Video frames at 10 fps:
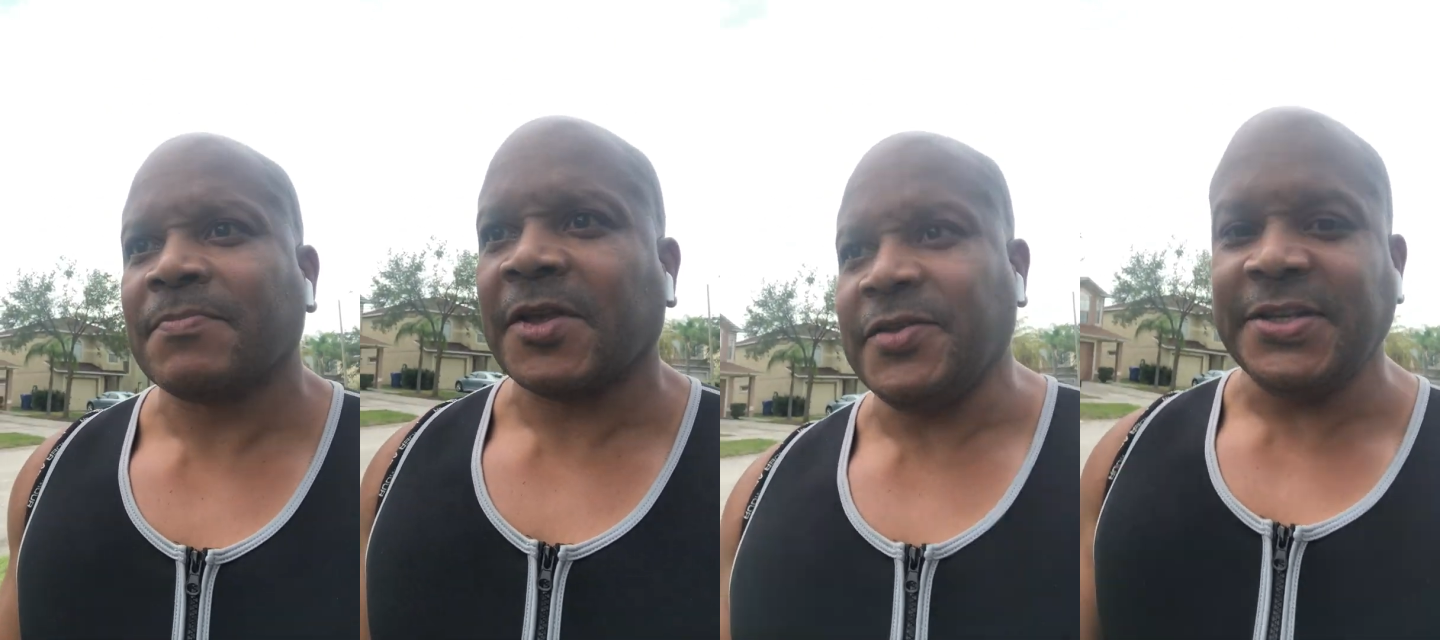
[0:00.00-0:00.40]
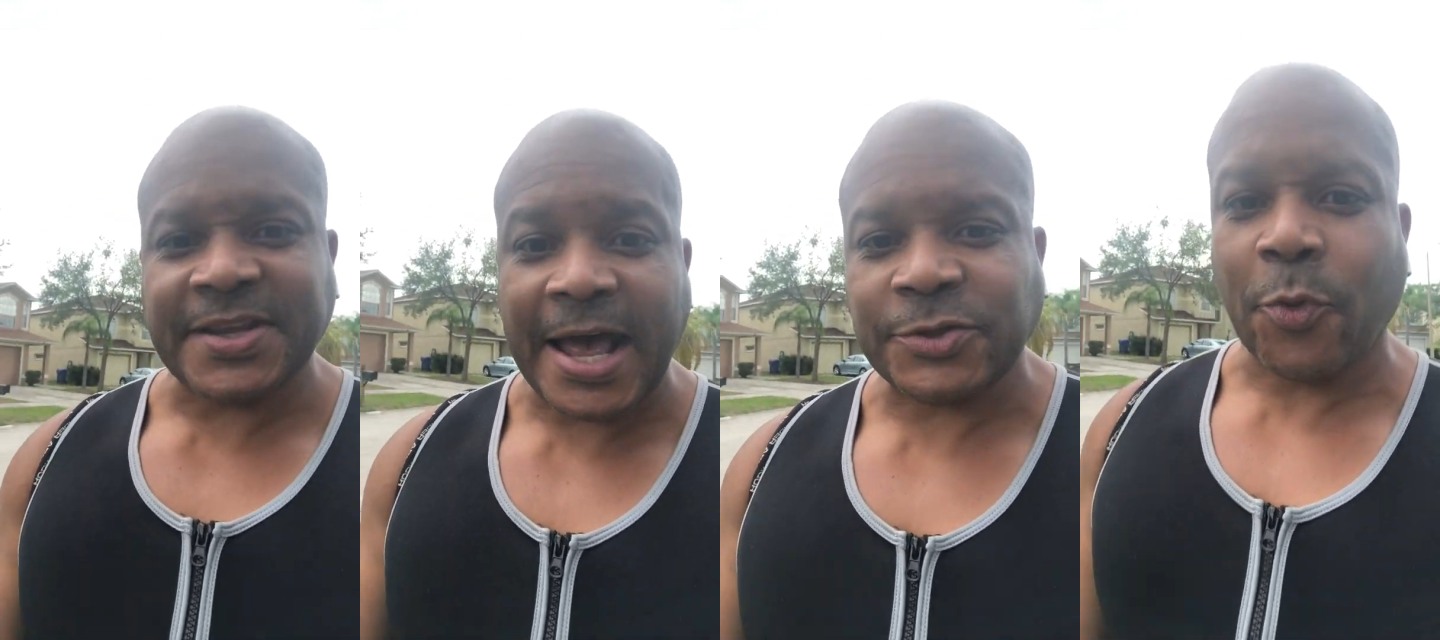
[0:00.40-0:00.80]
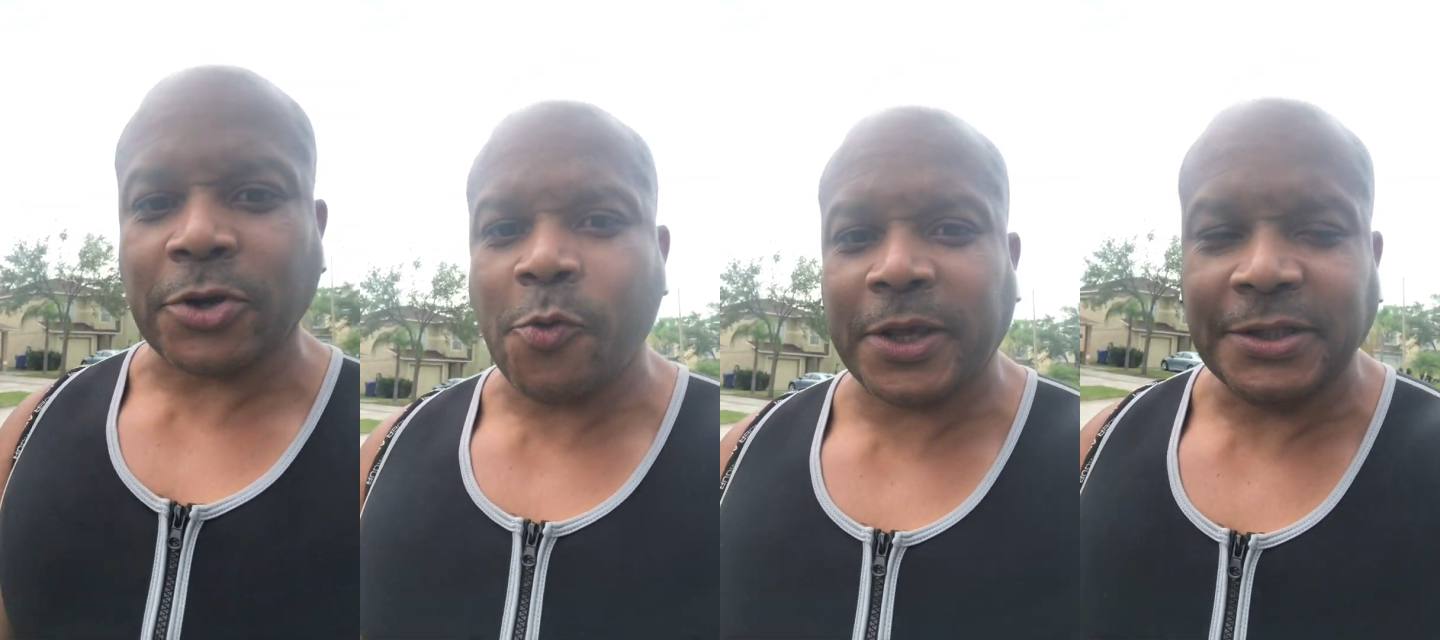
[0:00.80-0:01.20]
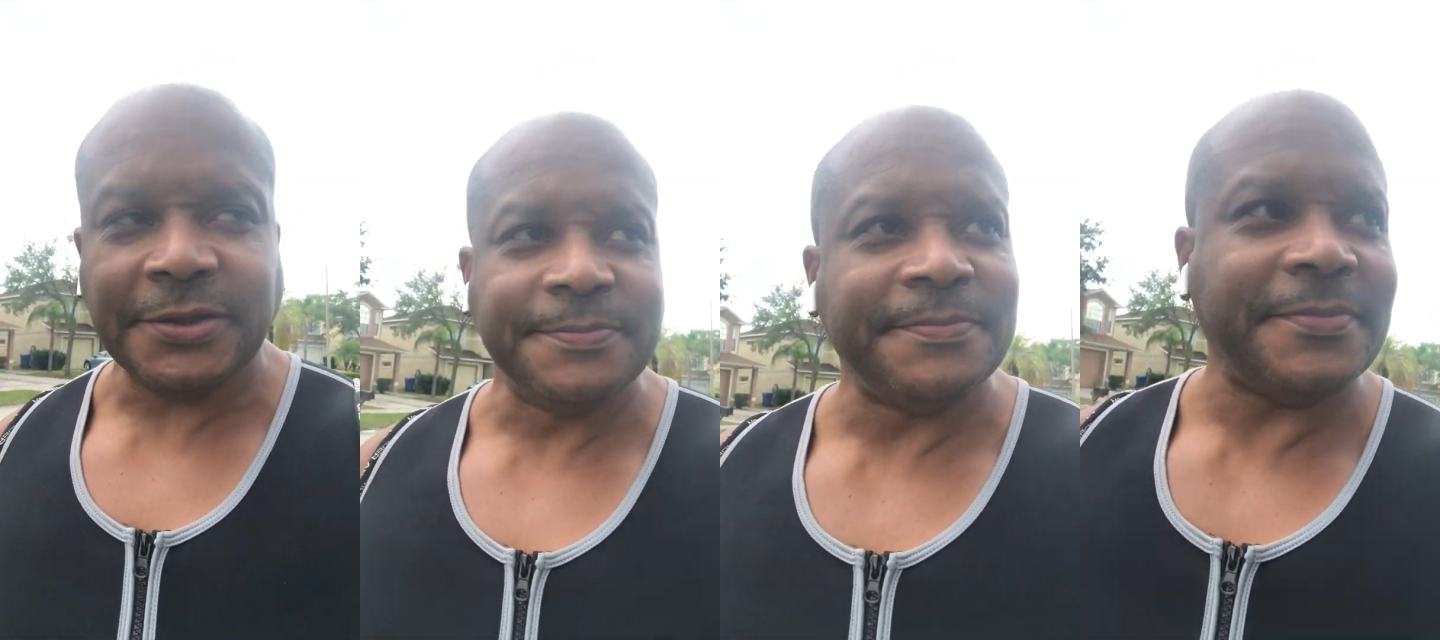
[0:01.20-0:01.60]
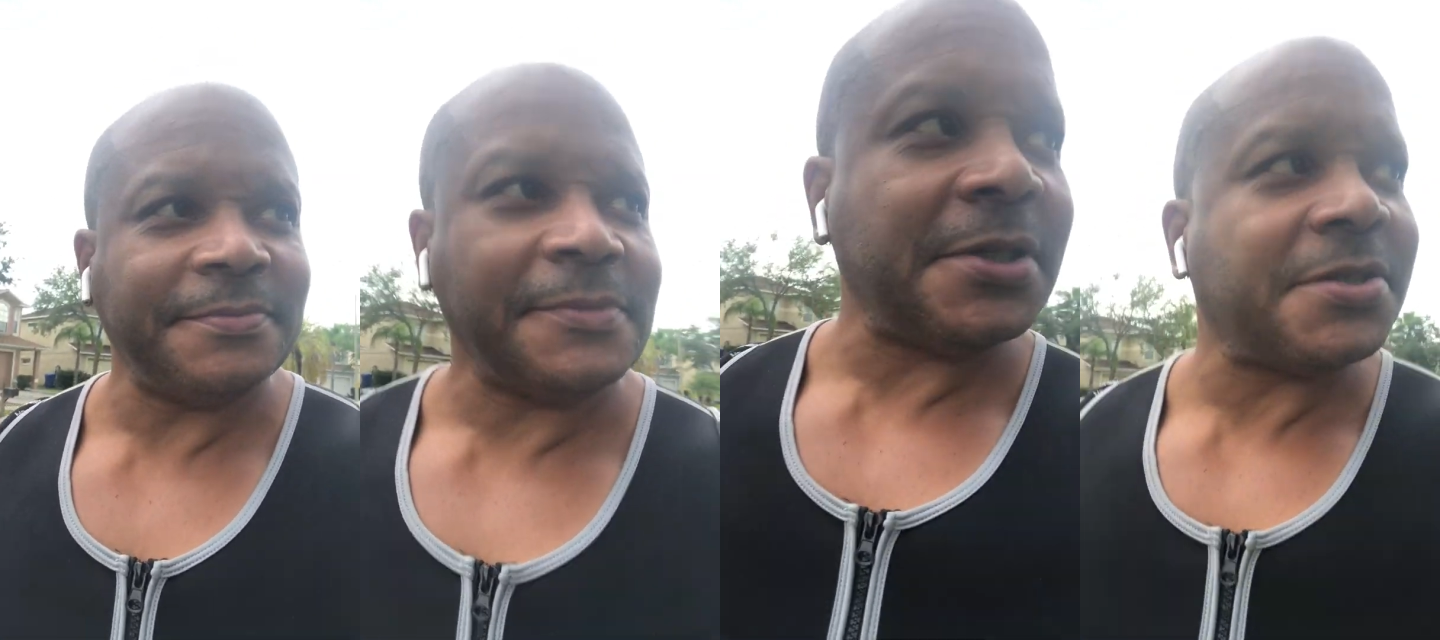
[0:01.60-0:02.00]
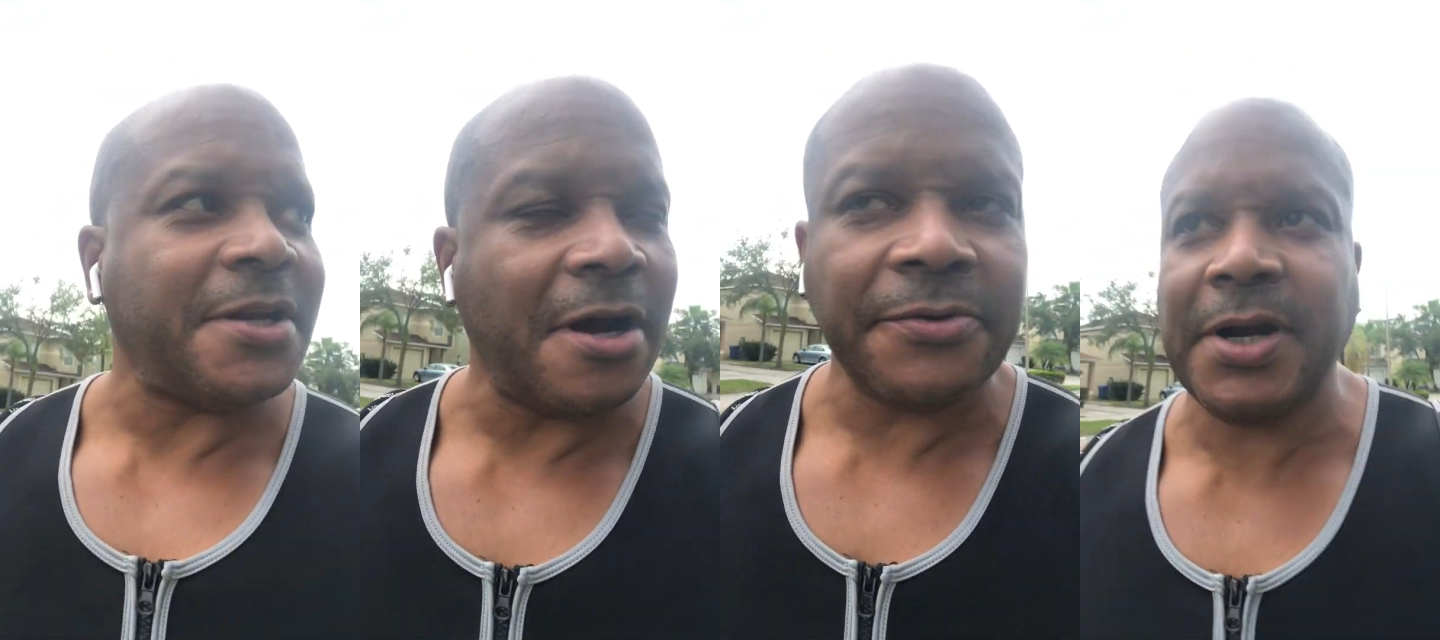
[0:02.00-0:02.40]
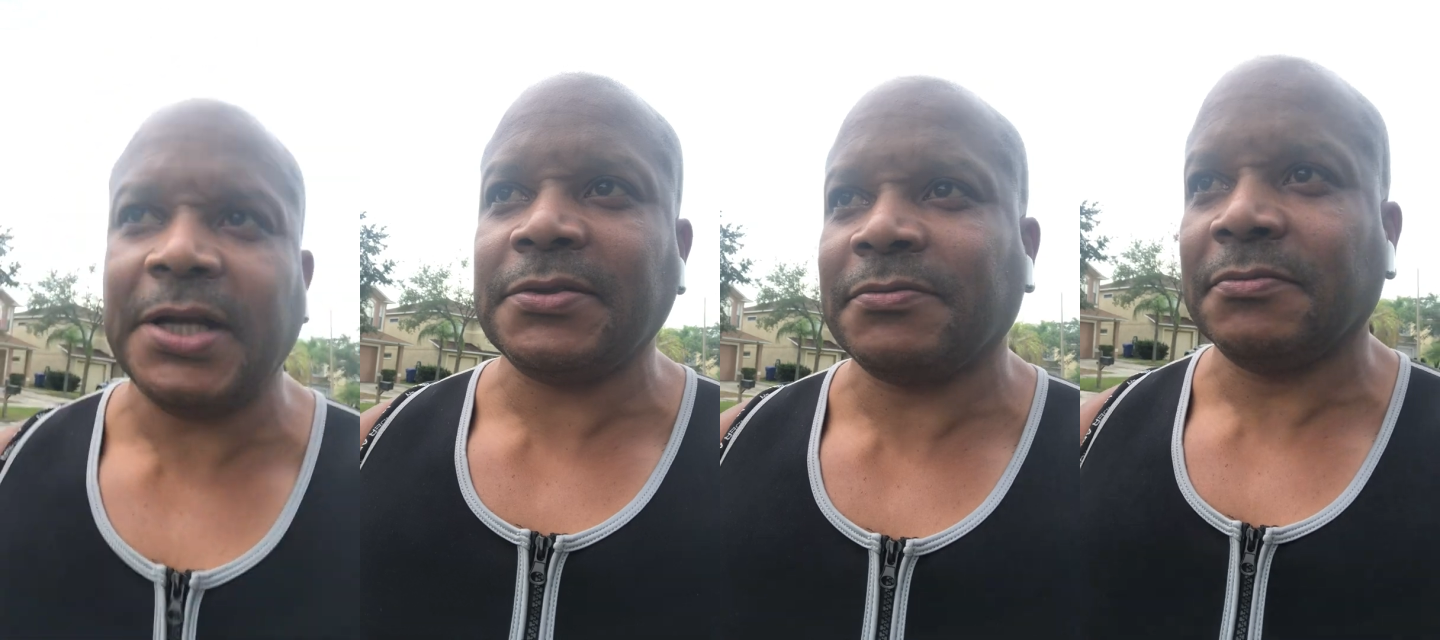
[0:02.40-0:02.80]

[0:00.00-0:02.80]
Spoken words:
So these guys work quickly. I said, all right.